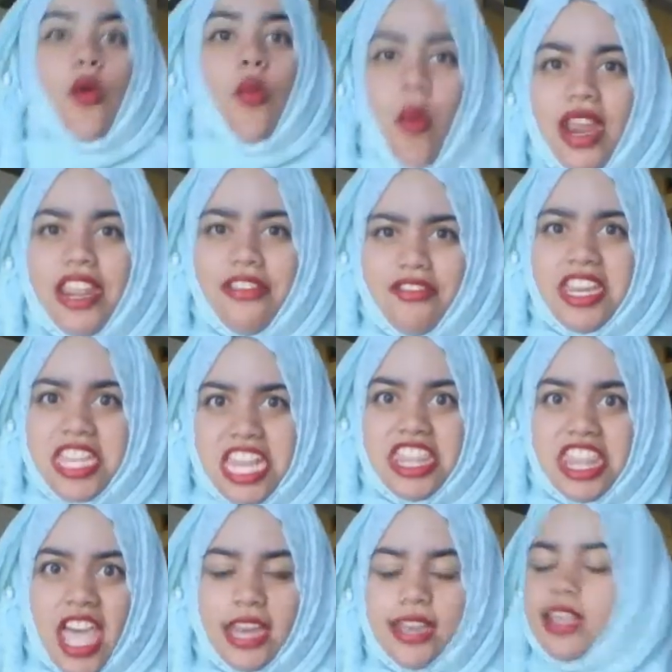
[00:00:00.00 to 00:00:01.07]
What if he did
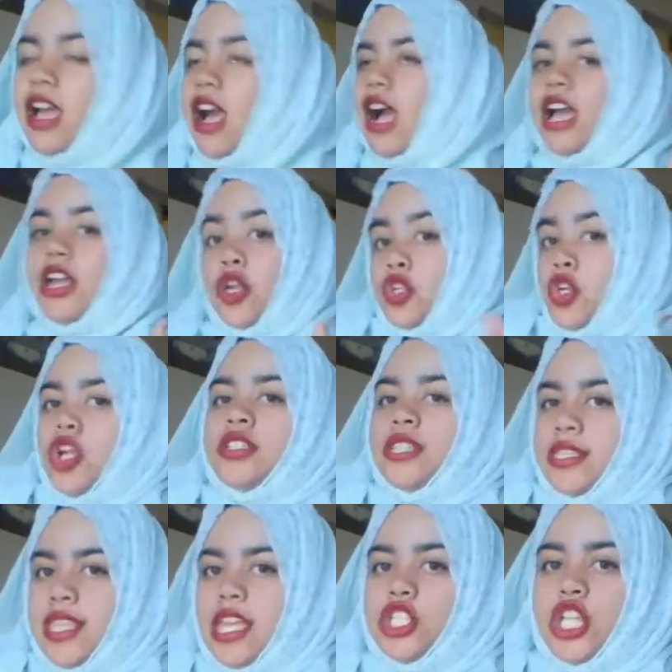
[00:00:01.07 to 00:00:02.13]
that? I could not
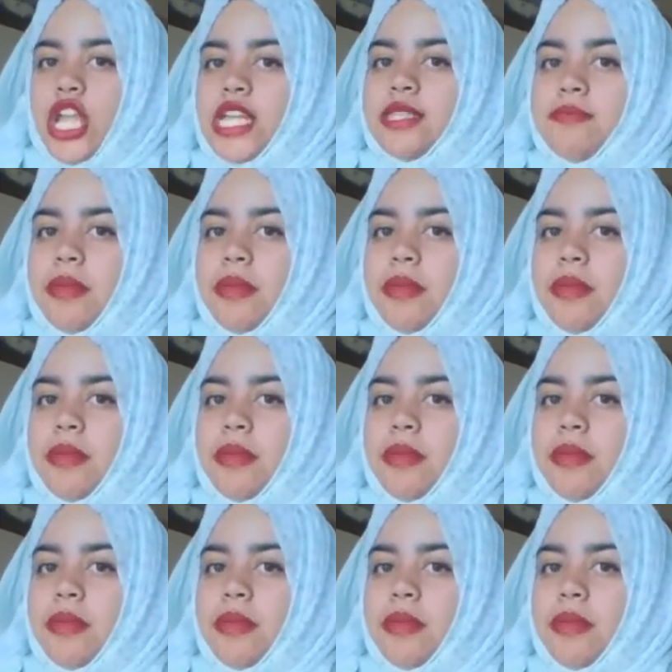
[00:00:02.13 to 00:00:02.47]
take that chance,